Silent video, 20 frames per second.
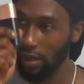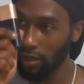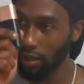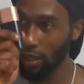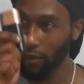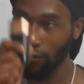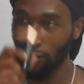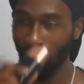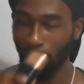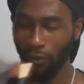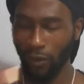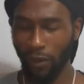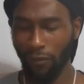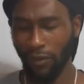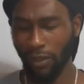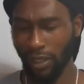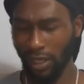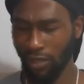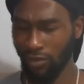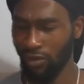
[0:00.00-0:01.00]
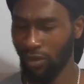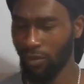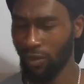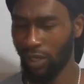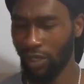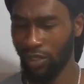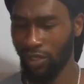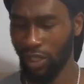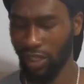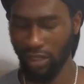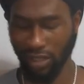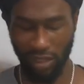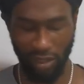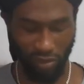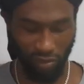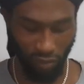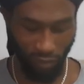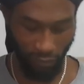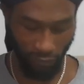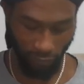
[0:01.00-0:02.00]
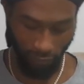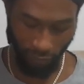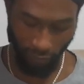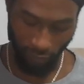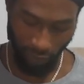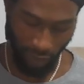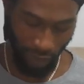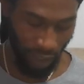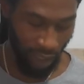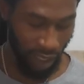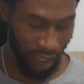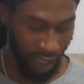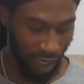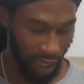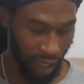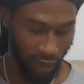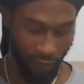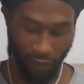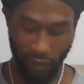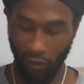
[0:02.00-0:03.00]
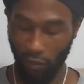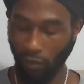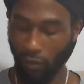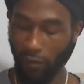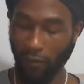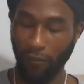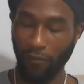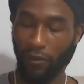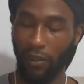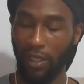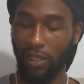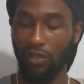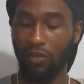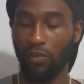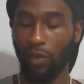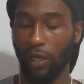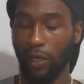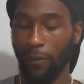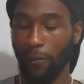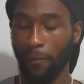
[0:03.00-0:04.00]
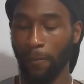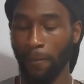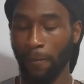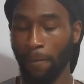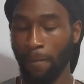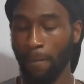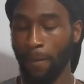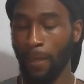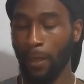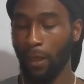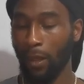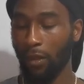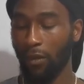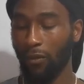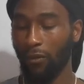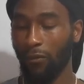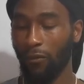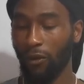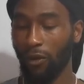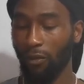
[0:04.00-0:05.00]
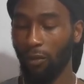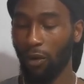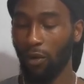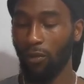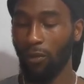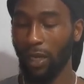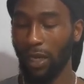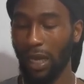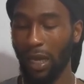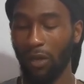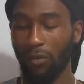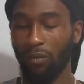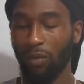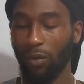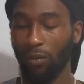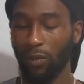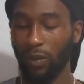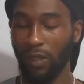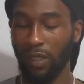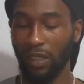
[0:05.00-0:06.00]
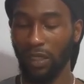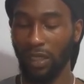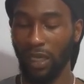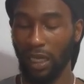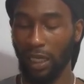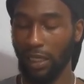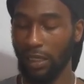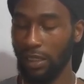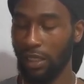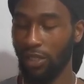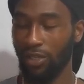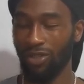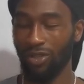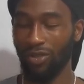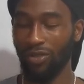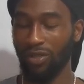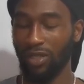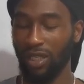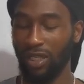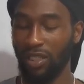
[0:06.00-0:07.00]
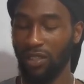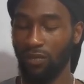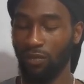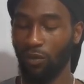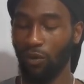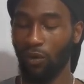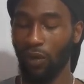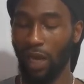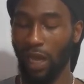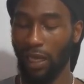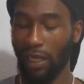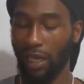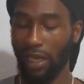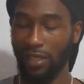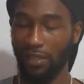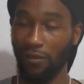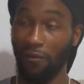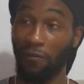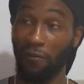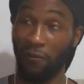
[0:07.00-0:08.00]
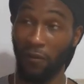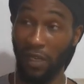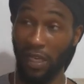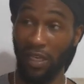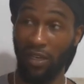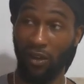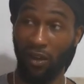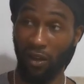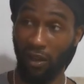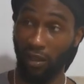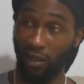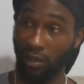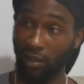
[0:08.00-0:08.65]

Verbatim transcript: Therefore, I think that's what I'm going to test this one for. And I think with this one, for the moment, I'd probably, like I said, use this more like as a feeder